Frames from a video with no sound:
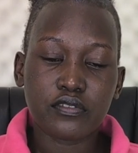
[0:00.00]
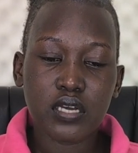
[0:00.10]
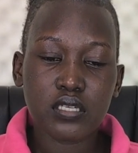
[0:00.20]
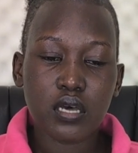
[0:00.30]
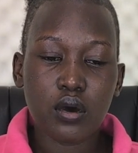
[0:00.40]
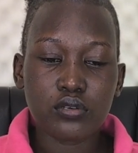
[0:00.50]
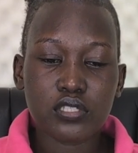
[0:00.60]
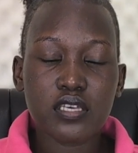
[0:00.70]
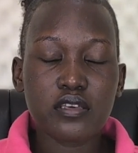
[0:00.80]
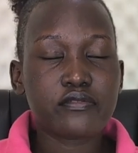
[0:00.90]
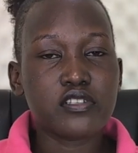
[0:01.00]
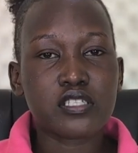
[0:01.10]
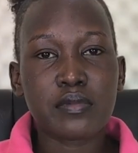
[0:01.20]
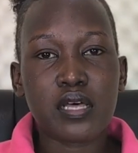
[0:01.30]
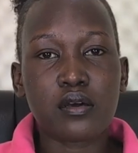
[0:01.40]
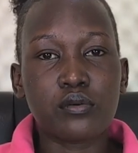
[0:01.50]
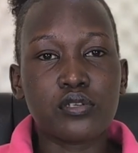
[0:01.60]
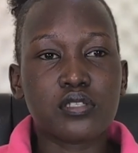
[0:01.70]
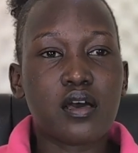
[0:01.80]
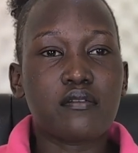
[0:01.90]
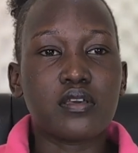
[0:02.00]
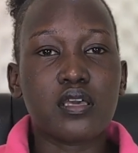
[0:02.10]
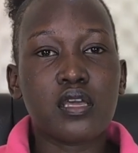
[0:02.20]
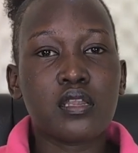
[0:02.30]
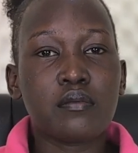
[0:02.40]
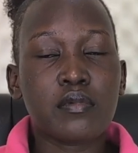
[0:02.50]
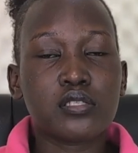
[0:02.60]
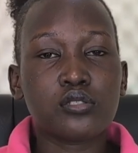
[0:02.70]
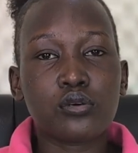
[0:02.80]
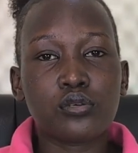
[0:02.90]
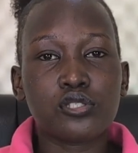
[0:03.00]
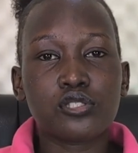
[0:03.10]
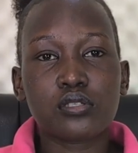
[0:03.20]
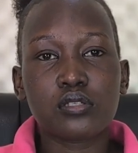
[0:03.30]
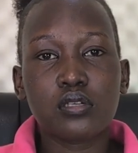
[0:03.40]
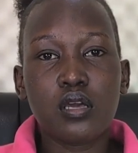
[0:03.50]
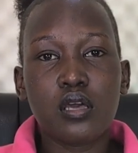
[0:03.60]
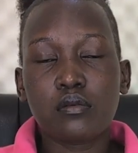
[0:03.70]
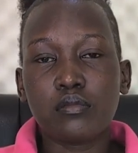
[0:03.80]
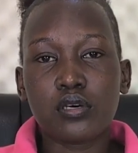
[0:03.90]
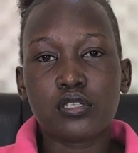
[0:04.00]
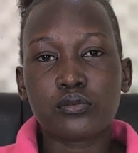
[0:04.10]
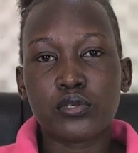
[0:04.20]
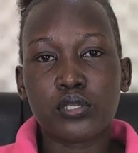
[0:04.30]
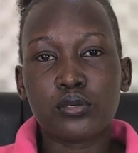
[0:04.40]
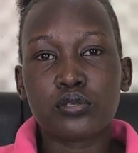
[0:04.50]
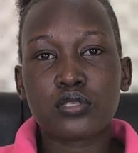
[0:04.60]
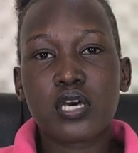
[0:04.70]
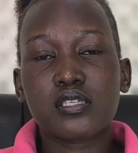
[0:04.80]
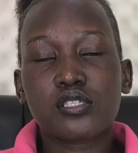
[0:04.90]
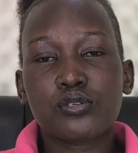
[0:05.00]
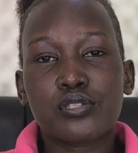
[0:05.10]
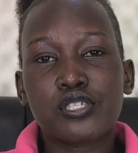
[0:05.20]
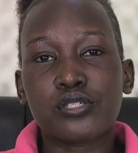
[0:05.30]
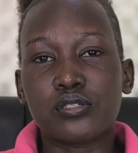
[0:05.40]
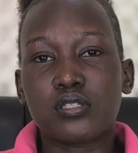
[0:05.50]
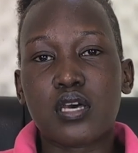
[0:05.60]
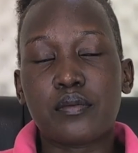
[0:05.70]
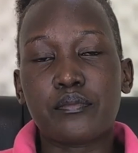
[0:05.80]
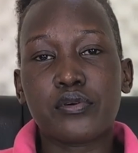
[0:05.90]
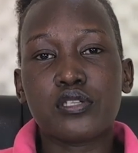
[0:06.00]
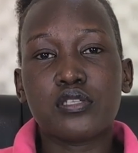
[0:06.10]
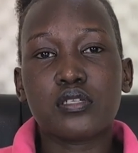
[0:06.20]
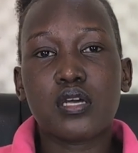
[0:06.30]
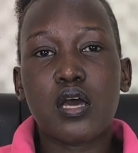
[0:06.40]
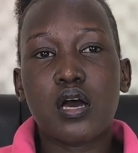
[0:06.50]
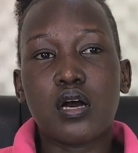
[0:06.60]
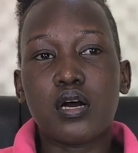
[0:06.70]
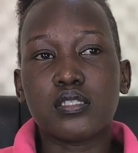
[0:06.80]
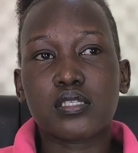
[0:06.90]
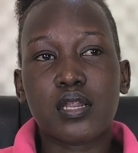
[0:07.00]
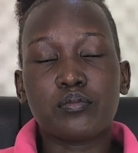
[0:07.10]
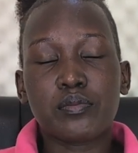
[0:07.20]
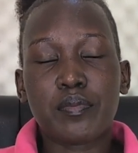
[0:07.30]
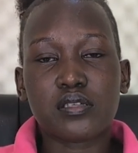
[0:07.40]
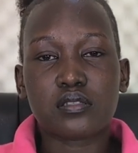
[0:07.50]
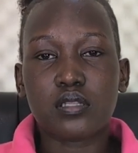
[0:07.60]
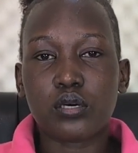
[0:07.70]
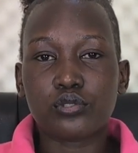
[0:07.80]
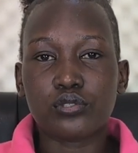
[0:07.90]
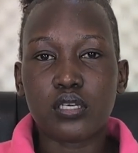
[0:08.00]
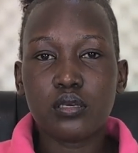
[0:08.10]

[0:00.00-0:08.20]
find out if this mother was having any medical condition, because we know such condition can be passed down to